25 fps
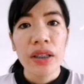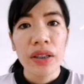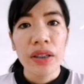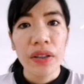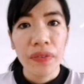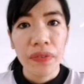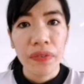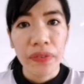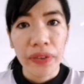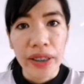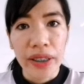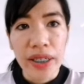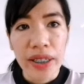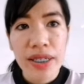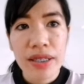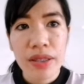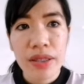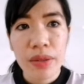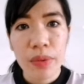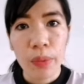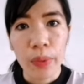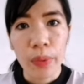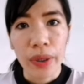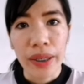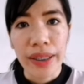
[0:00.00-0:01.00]
The first
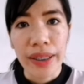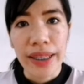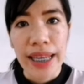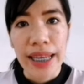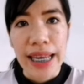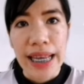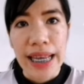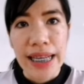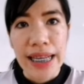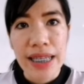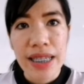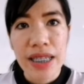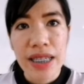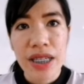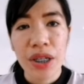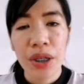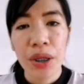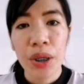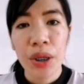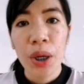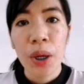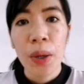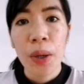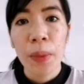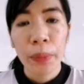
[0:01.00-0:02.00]
one is
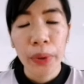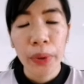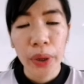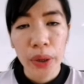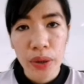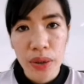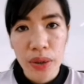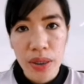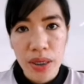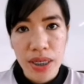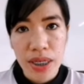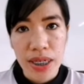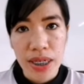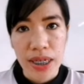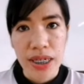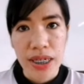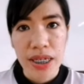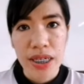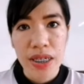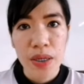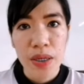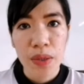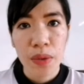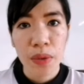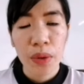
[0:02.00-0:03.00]

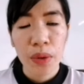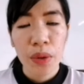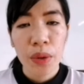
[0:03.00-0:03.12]
producers.